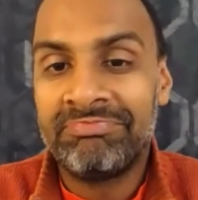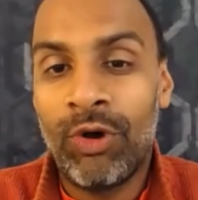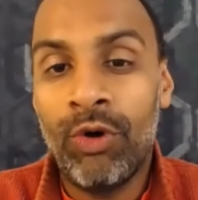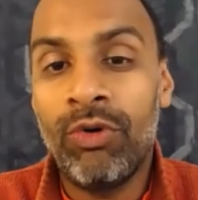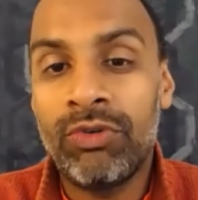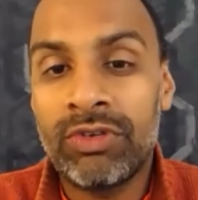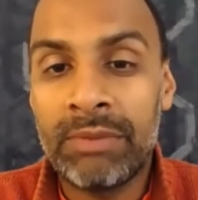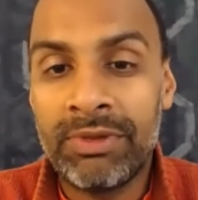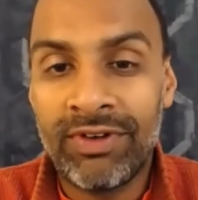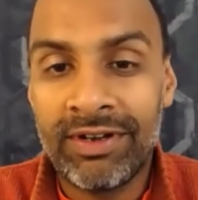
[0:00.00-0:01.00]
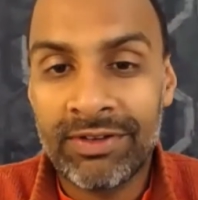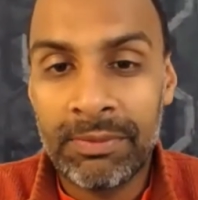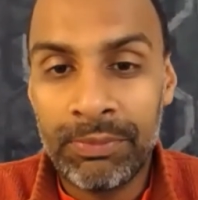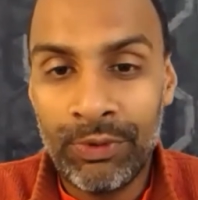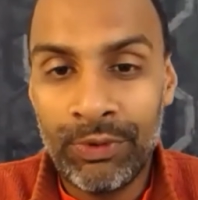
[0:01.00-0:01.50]
Whole time in front of
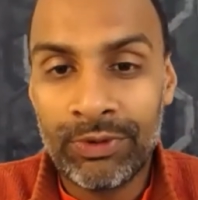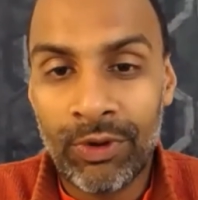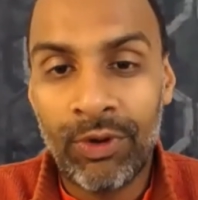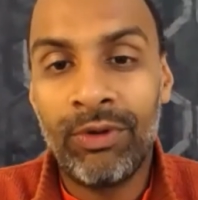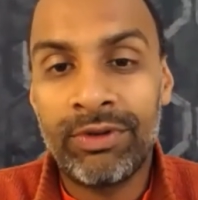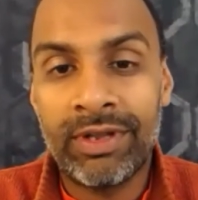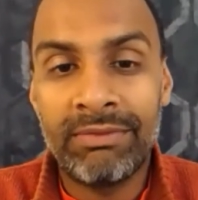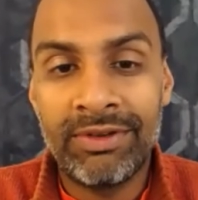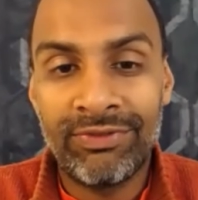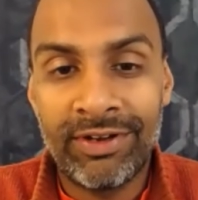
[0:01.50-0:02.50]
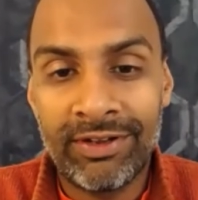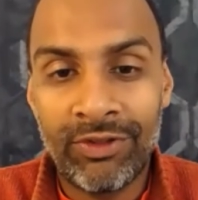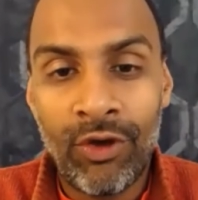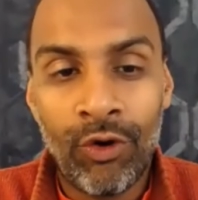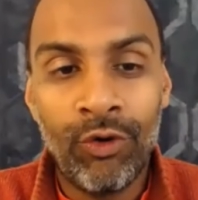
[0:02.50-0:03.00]
computers, whole time in front
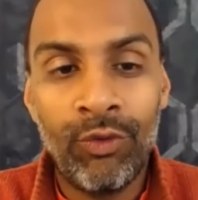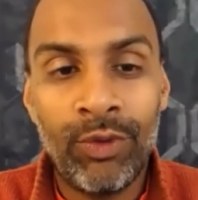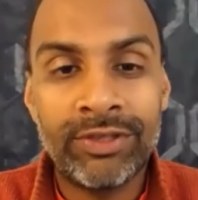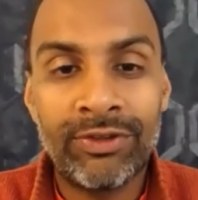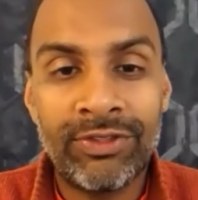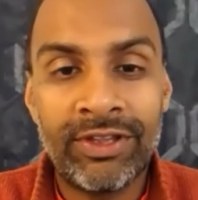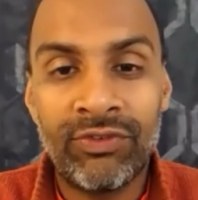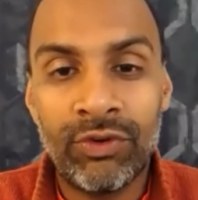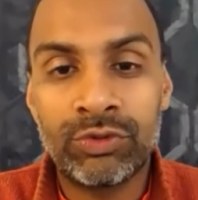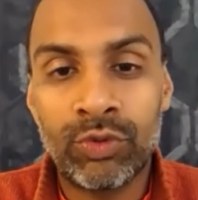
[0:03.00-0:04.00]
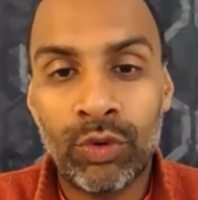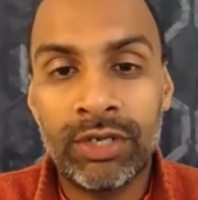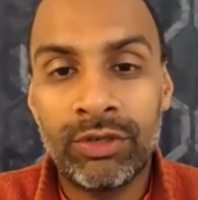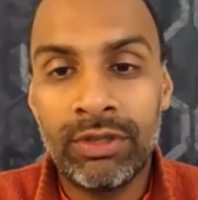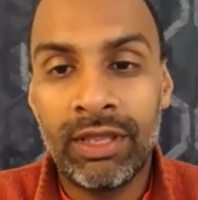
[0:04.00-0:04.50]
of, always on their phones
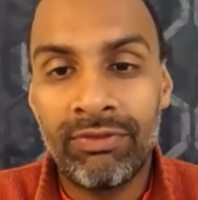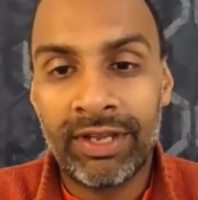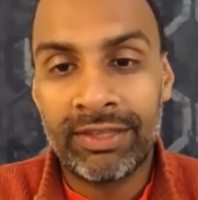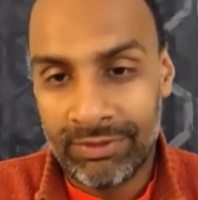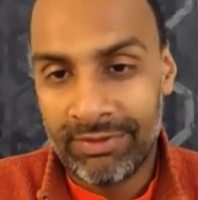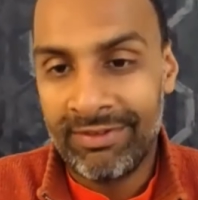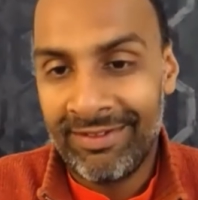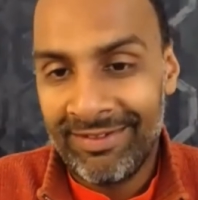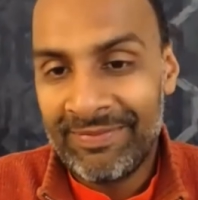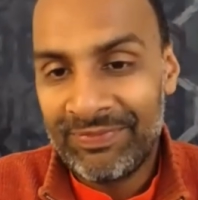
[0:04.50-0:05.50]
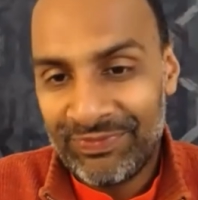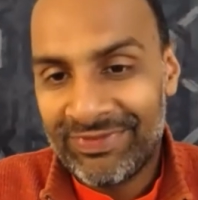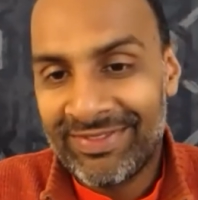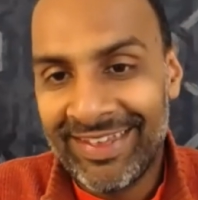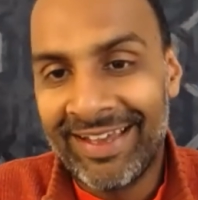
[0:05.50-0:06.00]
talking to their friends.
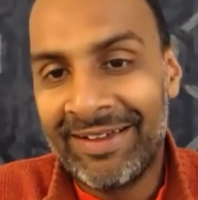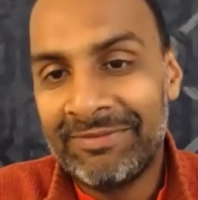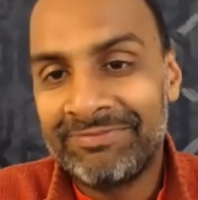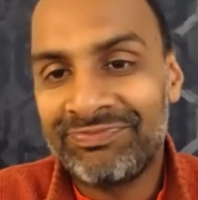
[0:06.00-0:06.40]
Yeah.